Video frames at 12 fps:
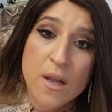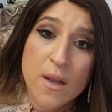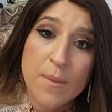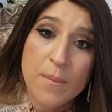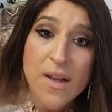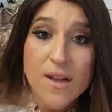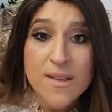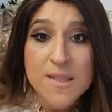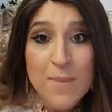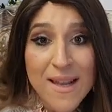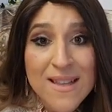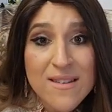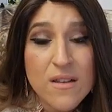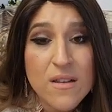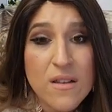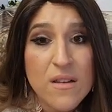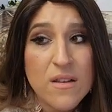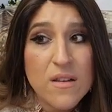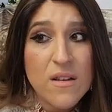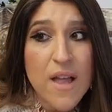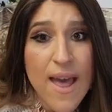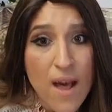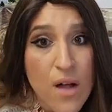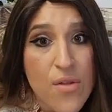Because mental
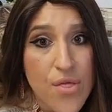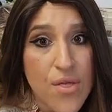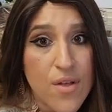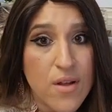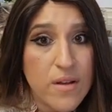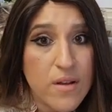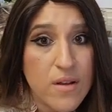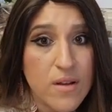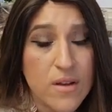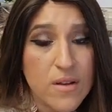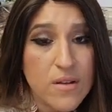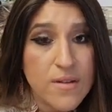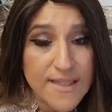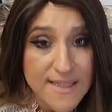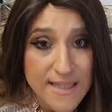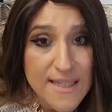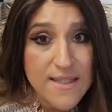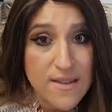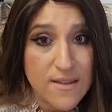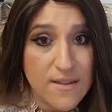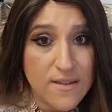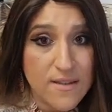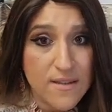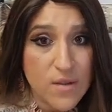health
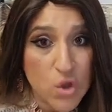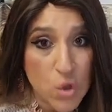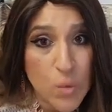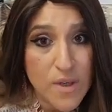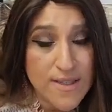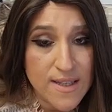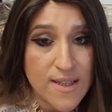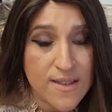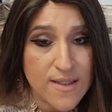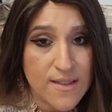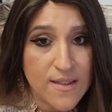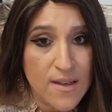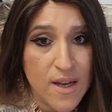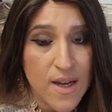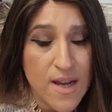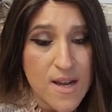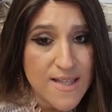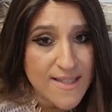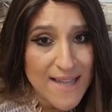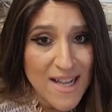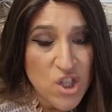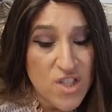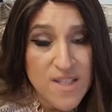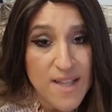diseases do exist. It's
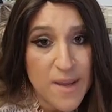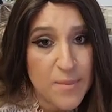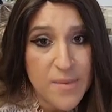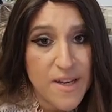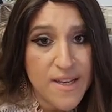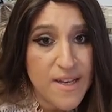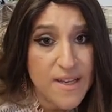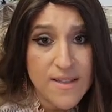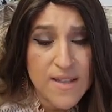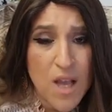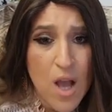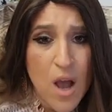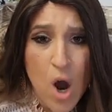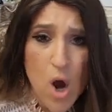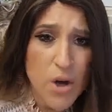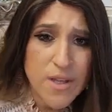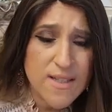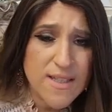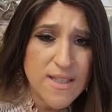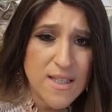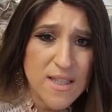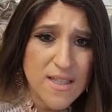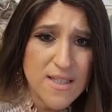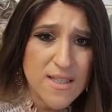not just diabetes, heart
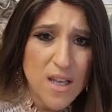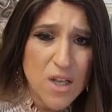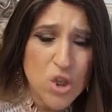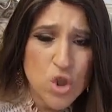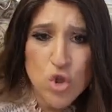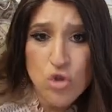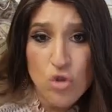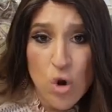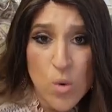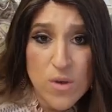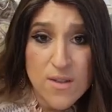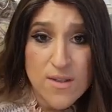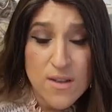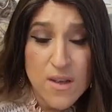disease, strokes.